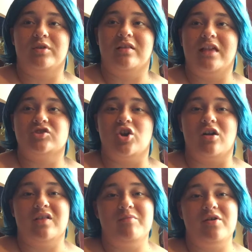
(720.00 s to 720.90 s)
bring like
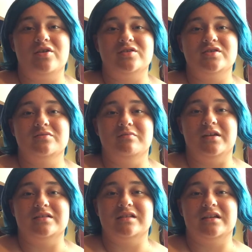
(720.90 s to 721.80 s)
chocolate bars,
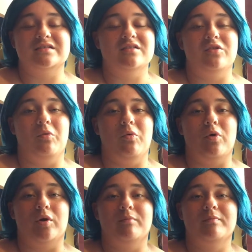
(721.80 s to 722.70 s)
because it gets a little
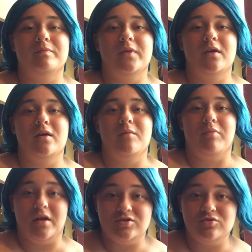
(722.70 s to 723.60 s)
warm.
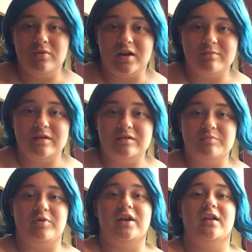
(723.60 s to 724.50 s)
But I do
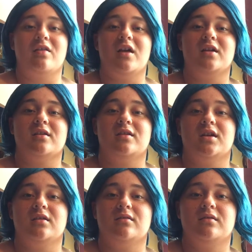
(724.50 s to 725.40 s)
recommend bringing like
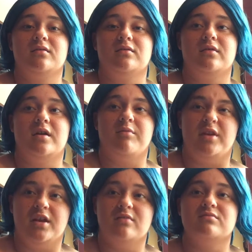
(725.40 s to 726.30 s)

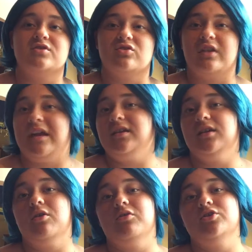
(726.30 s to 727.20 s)
M&Ms or candy
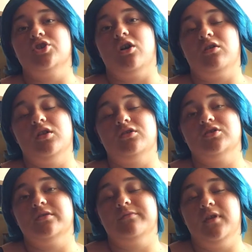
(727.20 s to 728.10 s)
coated chocolate or
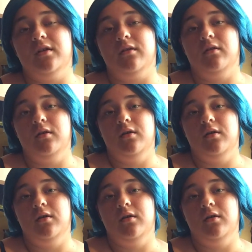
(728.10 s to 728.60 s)
something,